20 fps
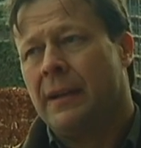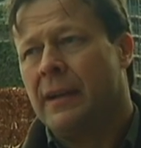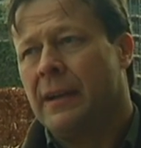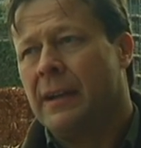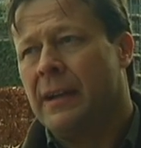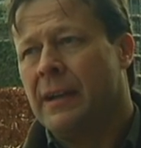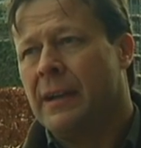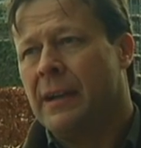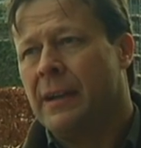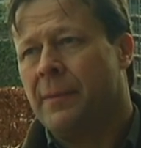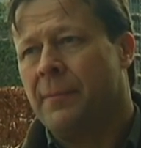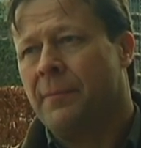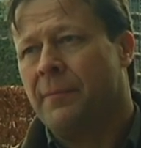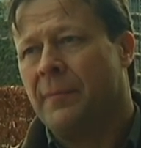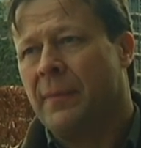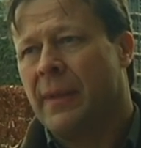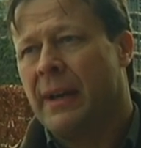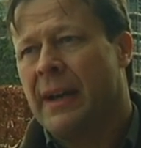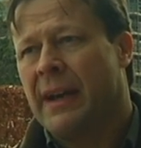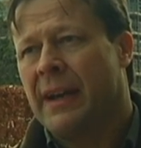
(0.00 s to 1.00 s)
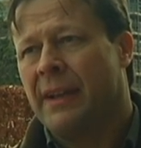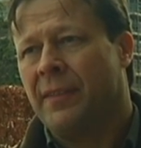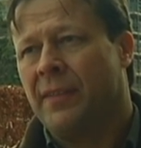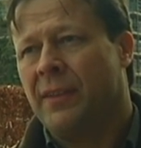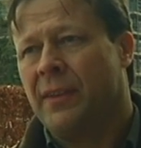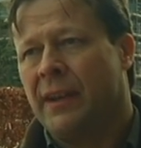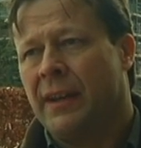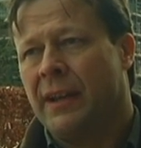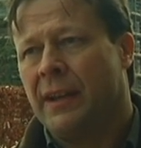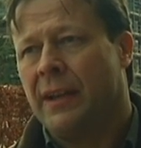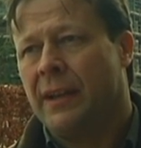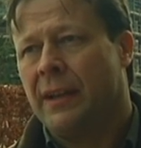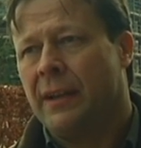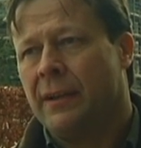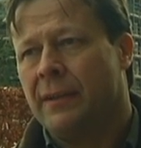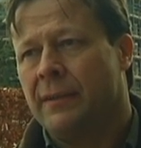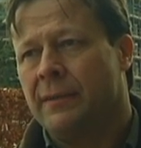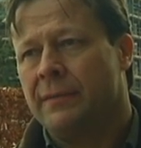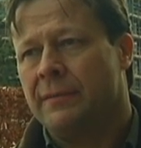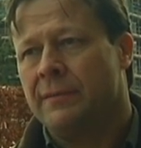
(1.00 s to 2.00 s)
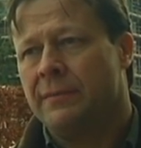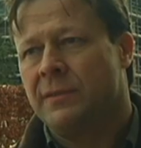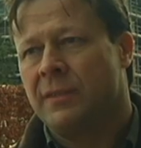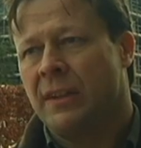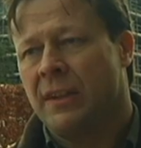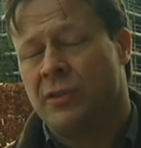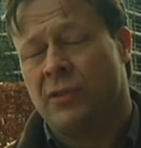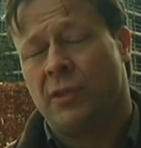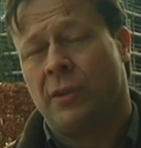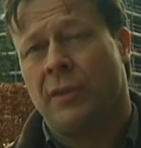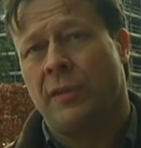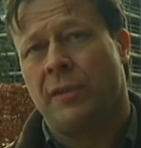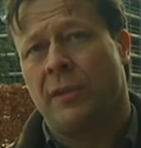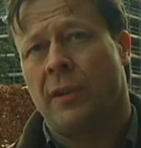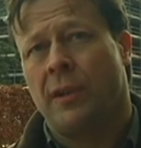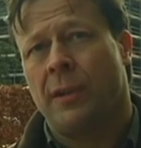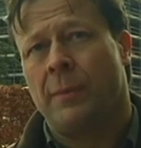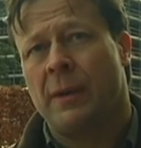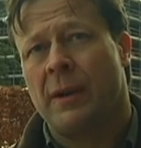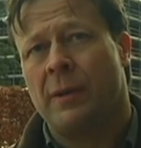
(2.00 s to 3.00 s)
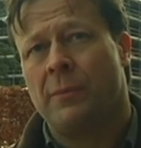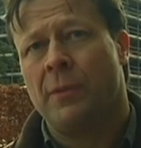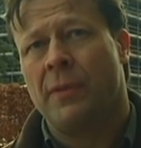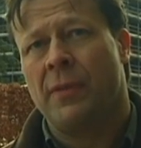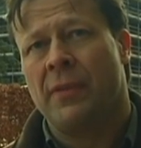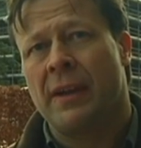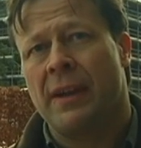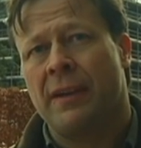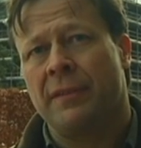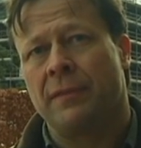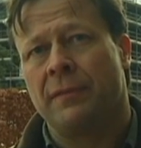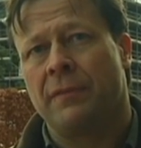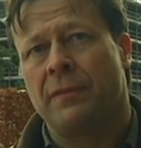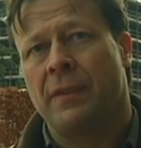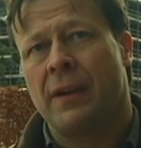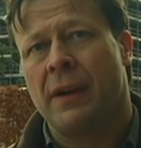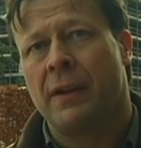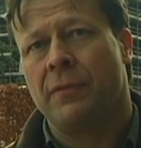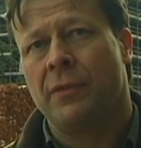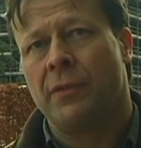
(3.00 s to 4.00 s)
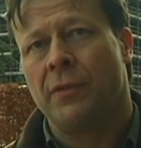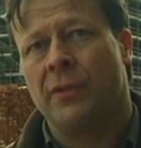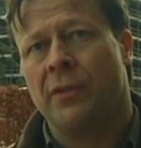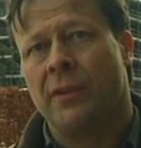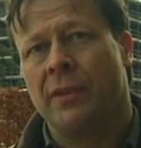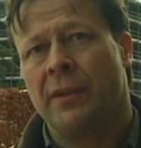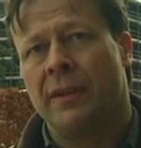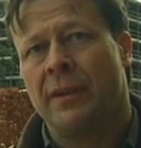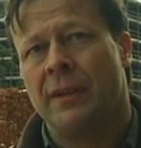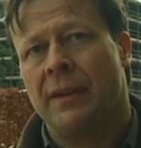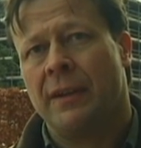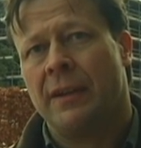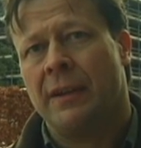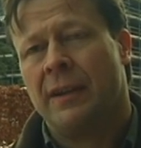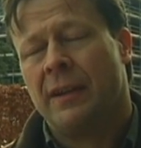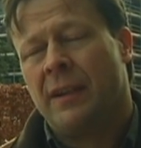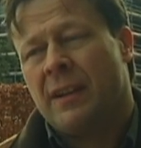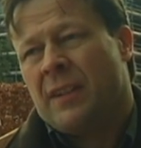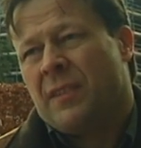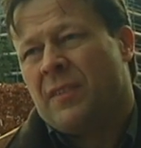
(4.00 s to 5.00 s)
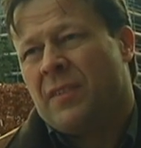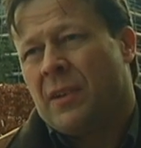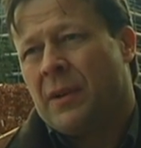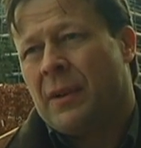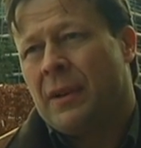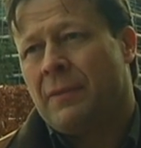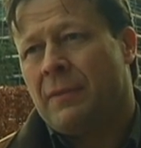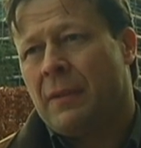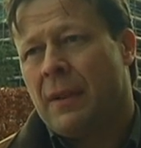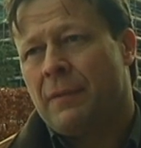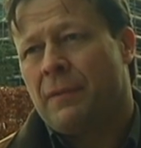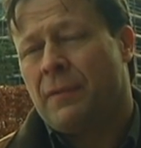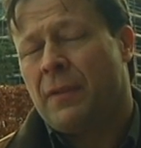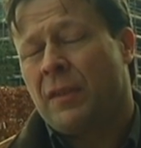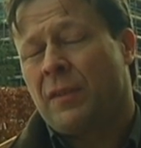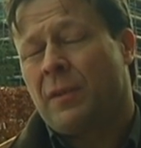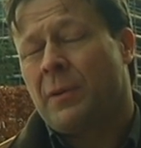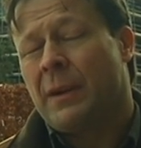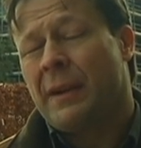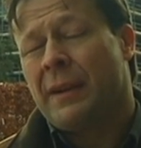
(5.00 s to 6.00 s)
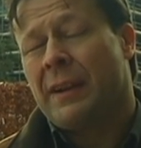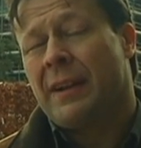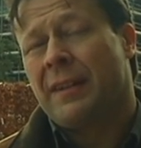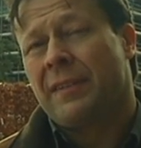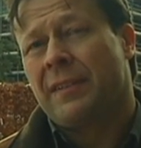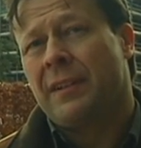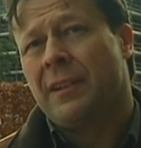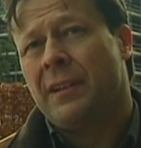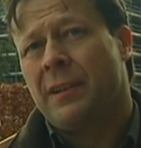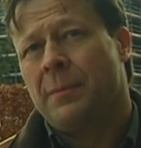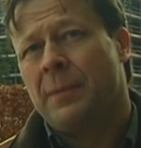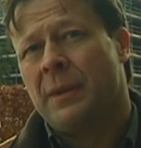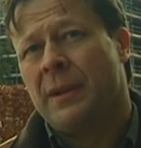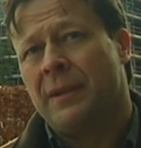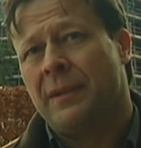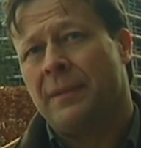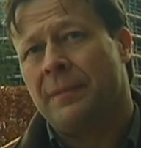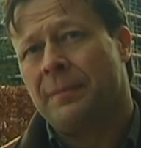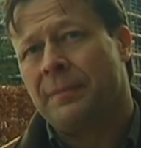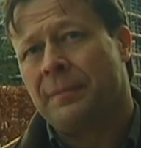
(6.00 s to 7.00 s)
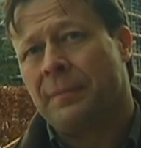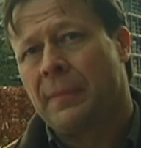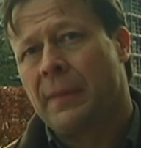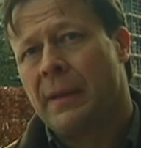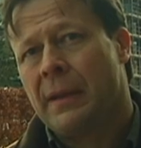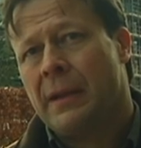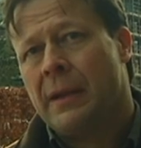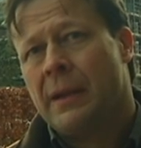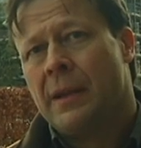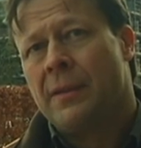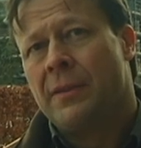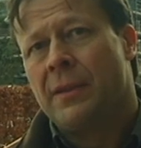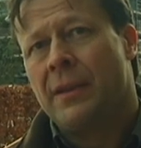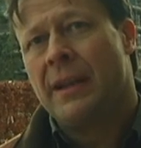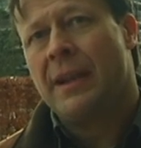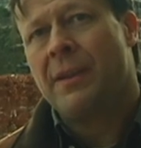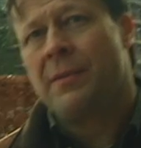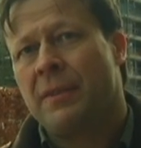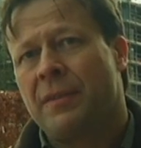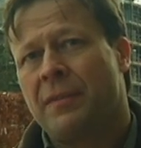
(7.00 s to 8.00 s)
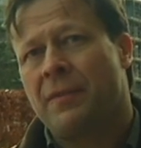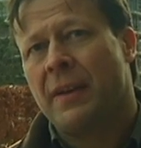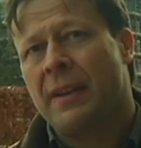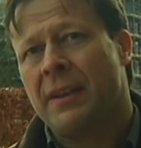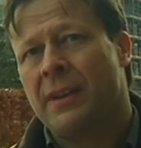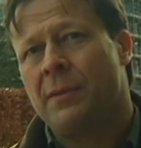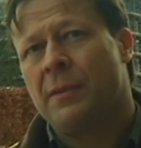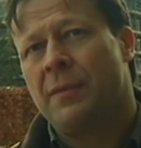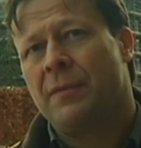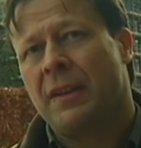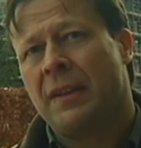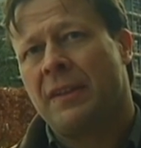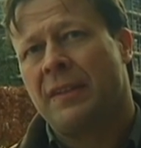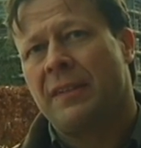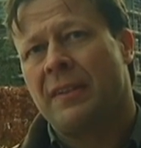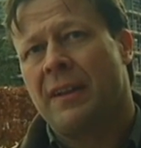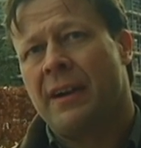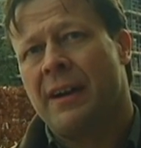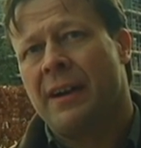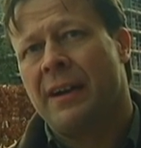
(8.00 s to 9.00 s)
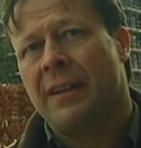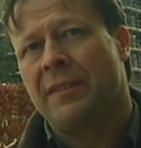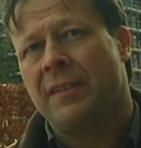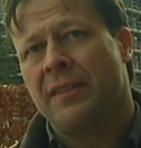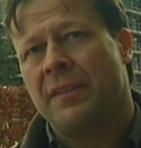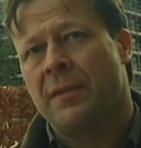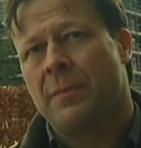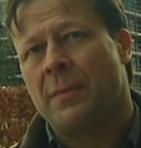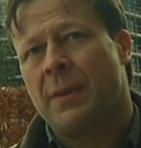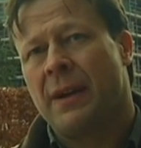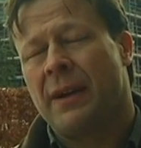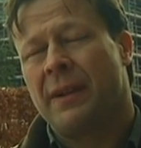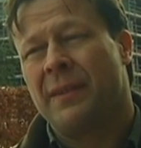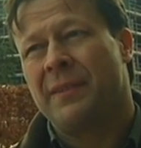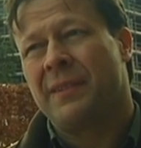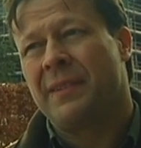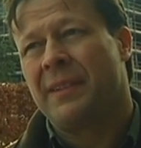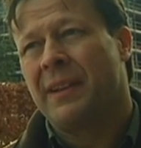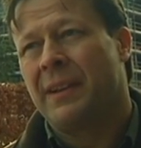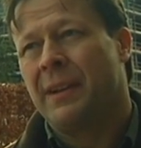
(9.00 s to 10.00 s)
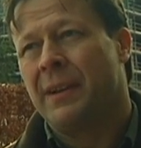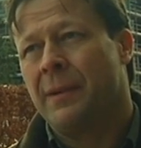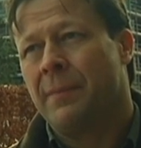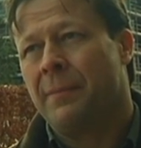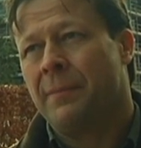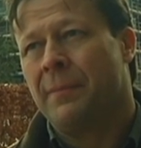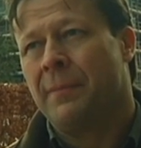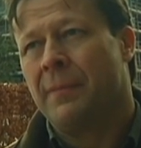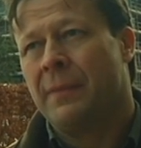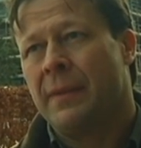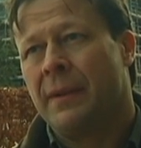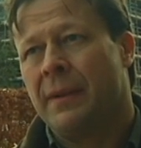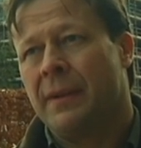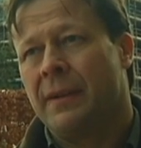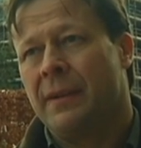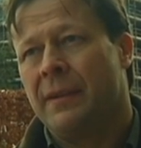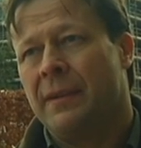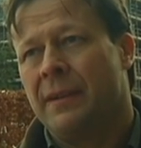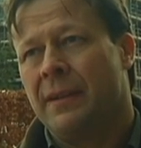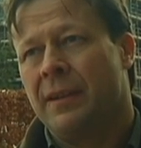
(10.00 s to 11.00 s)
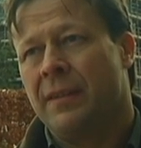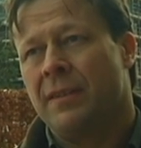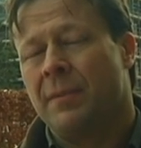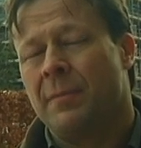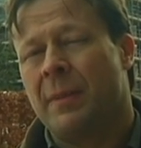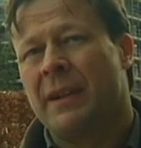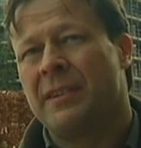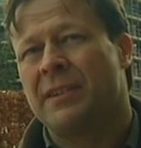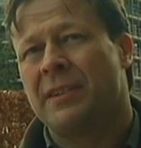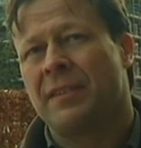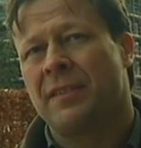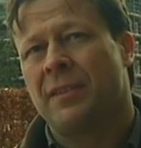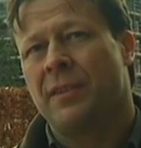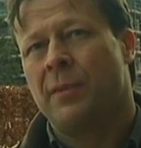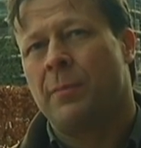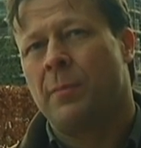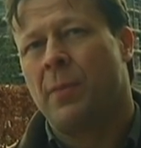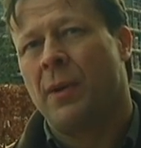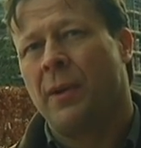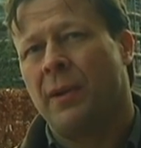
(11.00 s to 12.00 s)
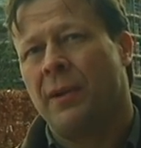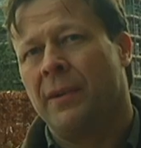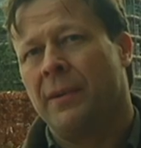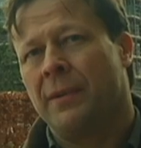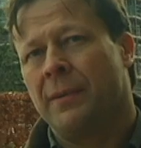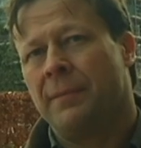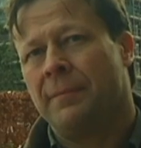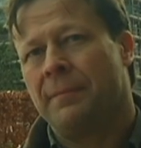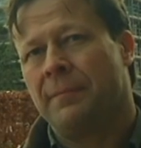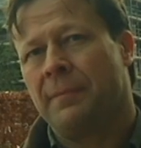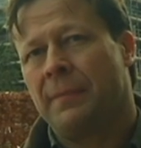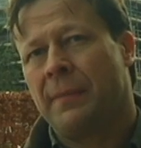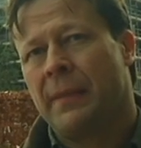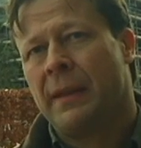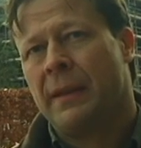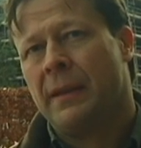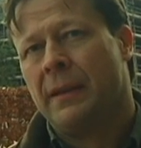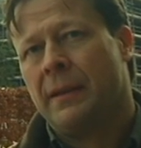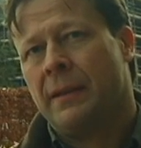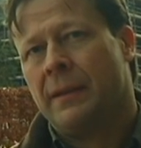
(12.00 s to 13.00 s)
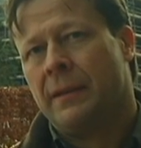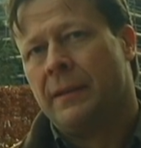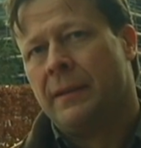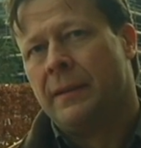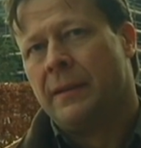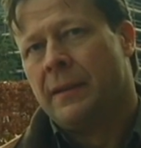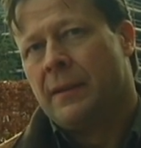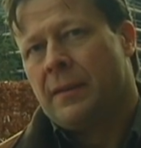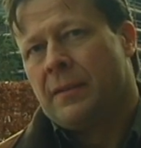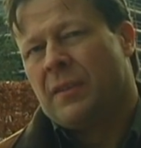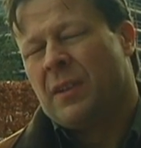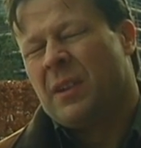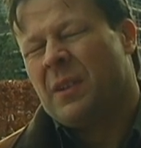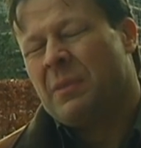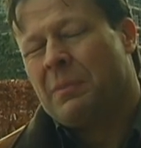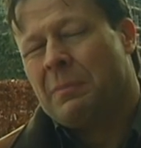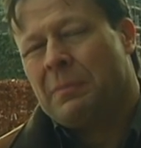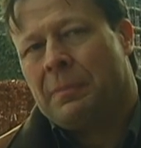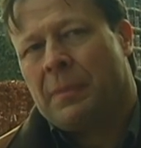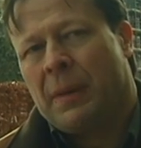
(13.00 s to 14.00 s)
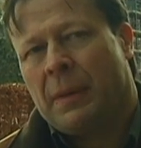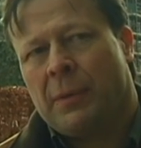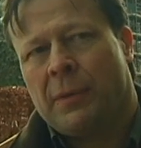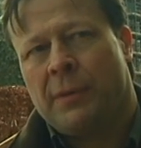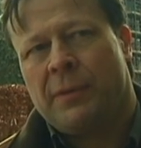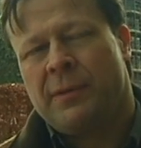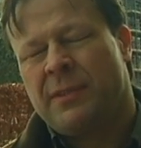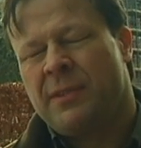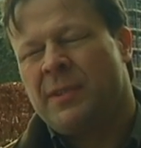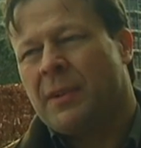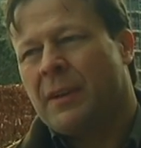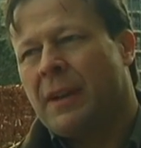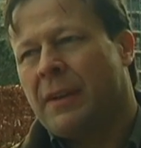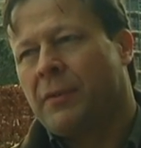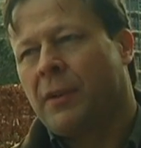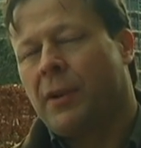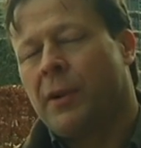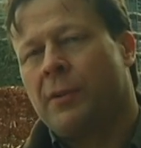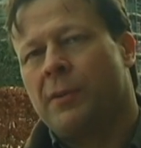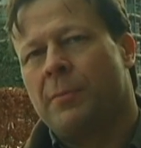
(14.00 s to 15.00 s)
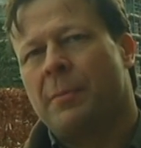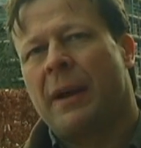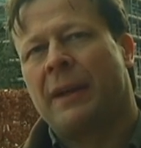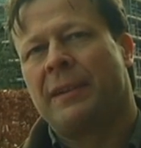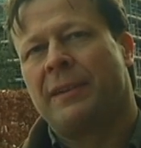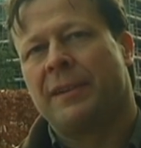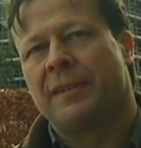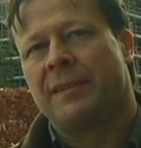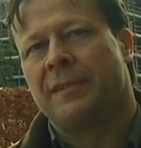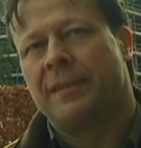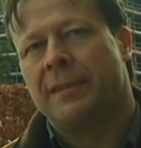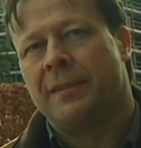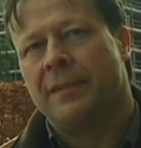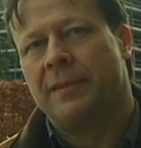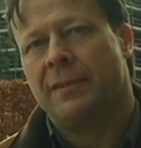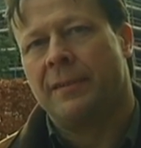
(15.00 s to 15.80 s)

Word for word: um, and the St George's Hall about 1,500. So it, it, fits quite nicely in the middle. The nearest venue of this size is about um, is a Manchester Apollo. Mm. So people shouldn't have to go to Manchester to